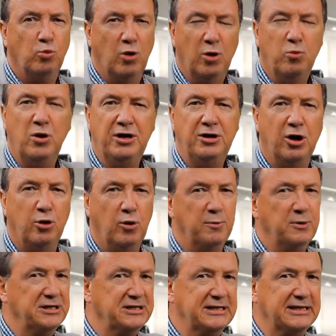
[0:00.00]
where we know
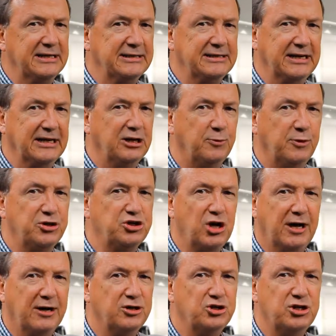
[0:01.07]
when we're dealing
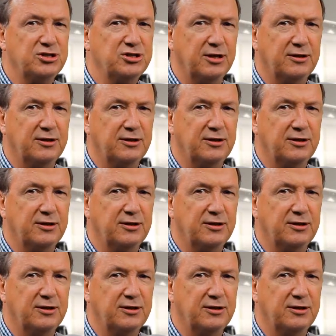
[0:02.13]
challenges